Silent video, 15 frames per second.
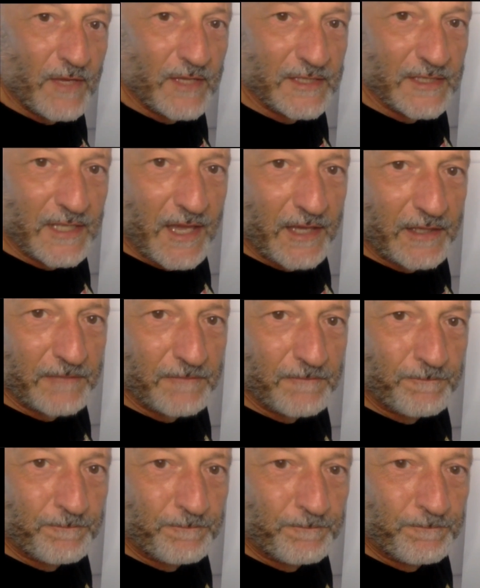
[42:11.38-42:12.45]
Now he has a
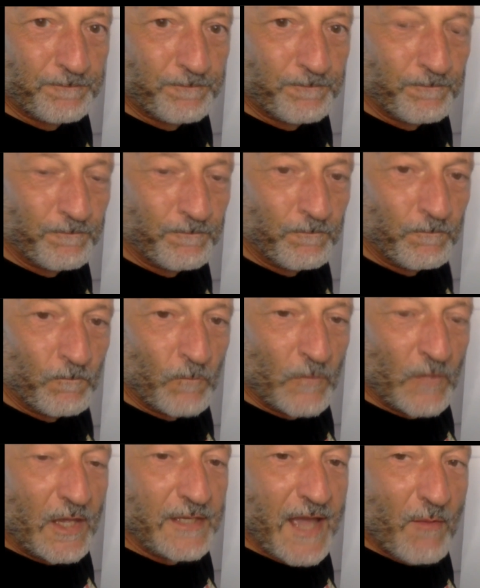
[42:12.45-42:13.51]
neck.
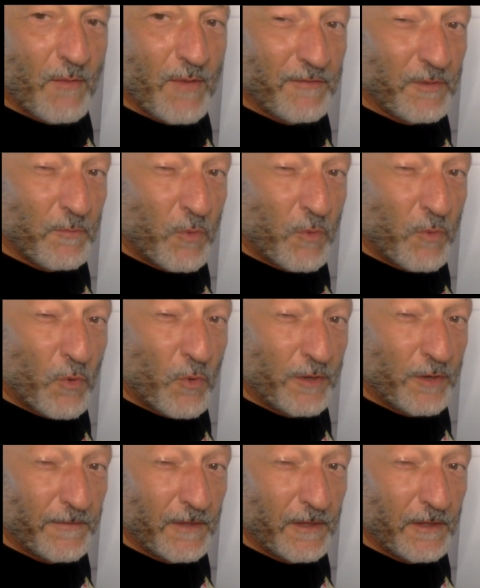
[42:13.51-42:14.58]
And now we have the
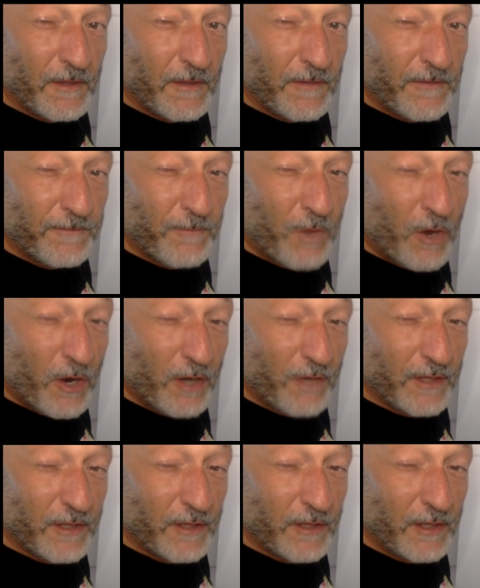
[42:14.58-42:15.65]
important
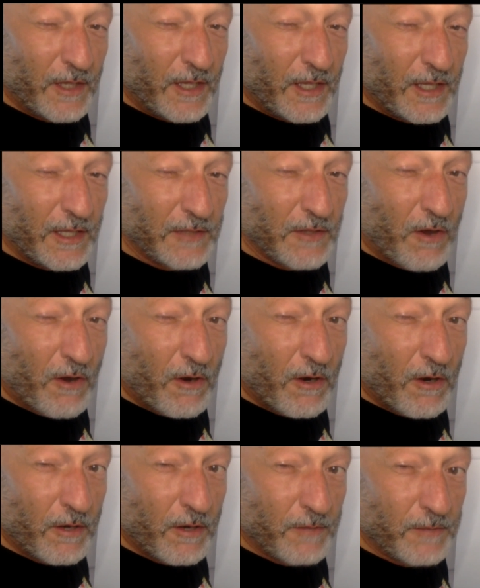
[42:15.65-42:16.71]
part of it, his
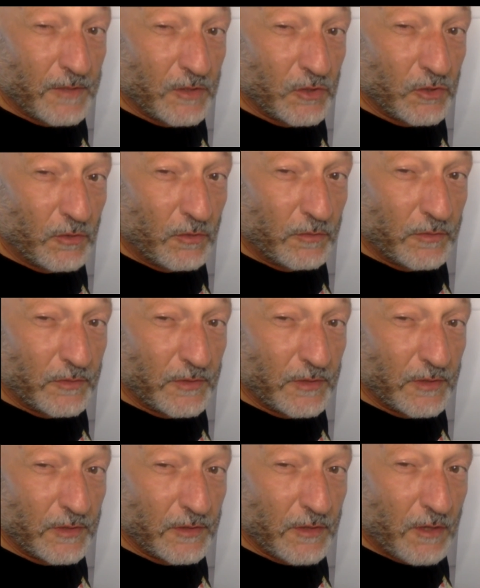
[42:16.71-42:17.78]
arms, his
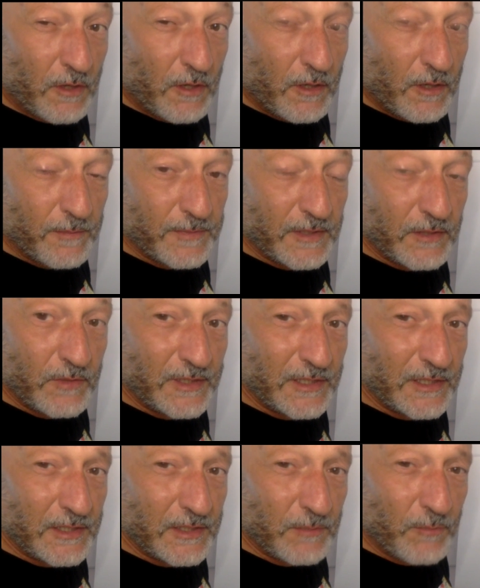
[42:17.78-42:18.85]
shoulders and his arms. And the
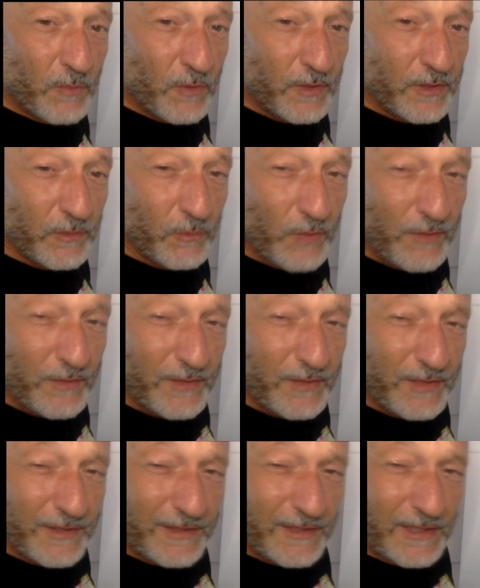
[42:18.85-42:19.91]
reason this is important,
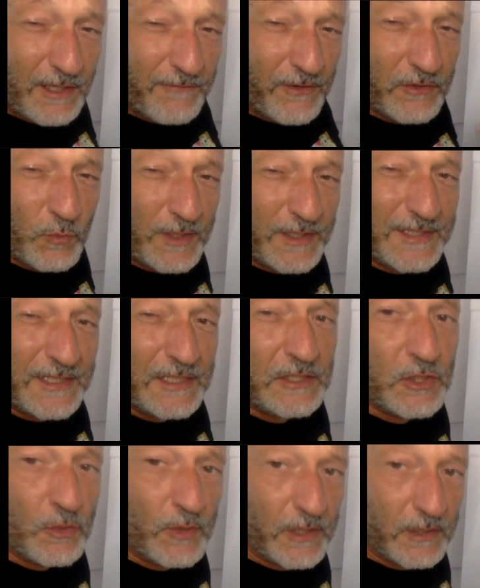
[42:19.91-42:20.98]
we're going to think first, what is
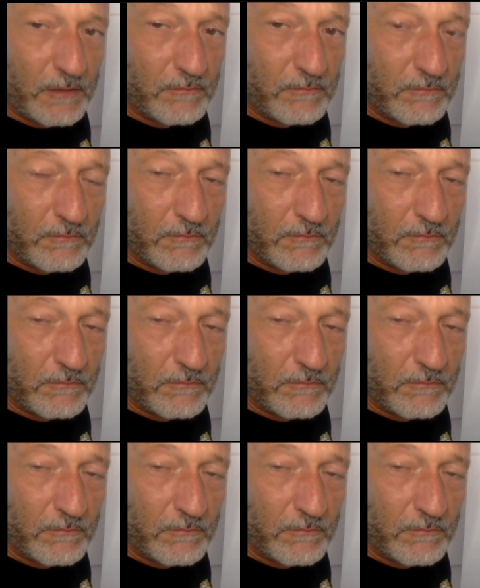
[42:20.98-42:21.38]
he doing?